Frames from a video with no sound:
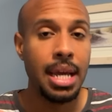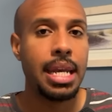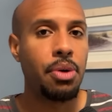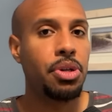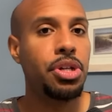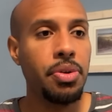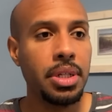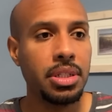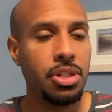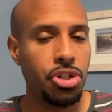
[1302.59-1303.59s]
Now,
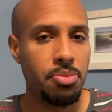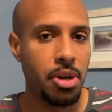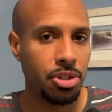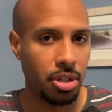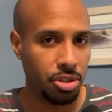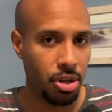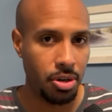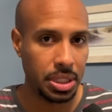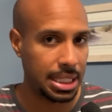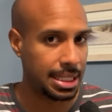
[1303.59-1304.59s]
curiously, Shamar
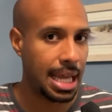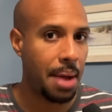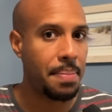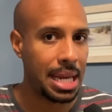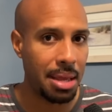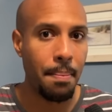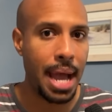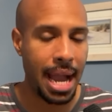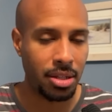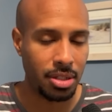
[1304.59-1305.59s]
Jean-Charles has not made it
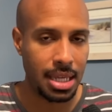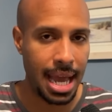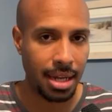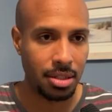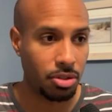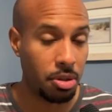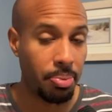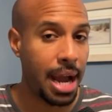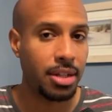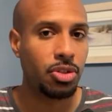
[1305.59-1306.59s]
back to the
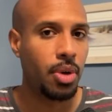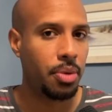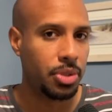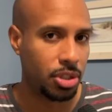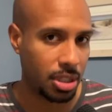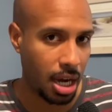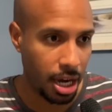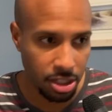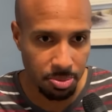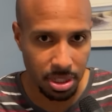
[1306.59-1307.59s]
practice squad, which is
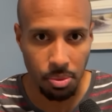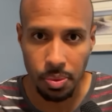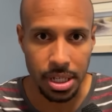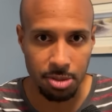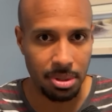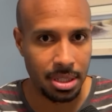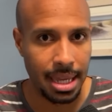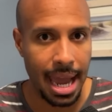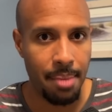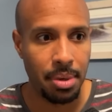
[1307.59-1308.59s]
100% what we expected to
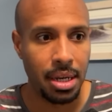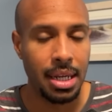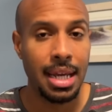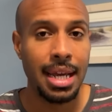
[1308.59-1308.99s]
happen.